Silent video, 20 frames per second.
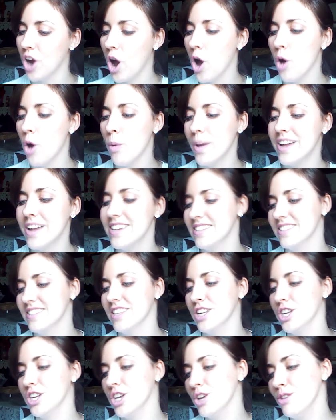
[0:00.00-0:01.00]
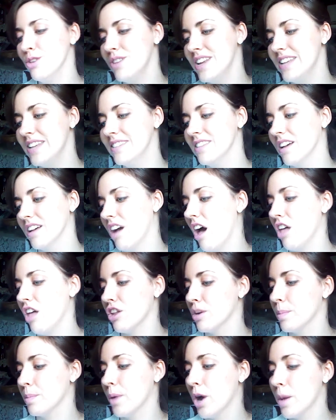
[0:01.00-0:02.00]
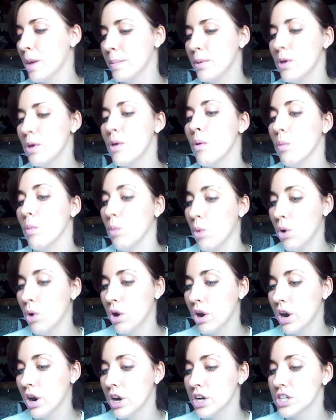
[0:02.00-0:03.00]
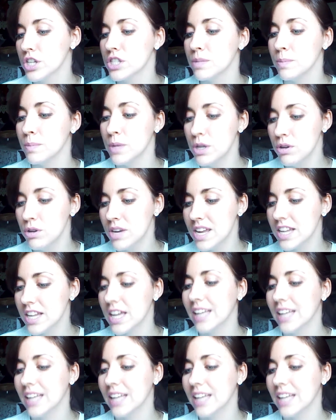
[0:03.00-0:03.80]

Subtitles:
Always, The Goonies, The Color Purple, Warhorse, Munich,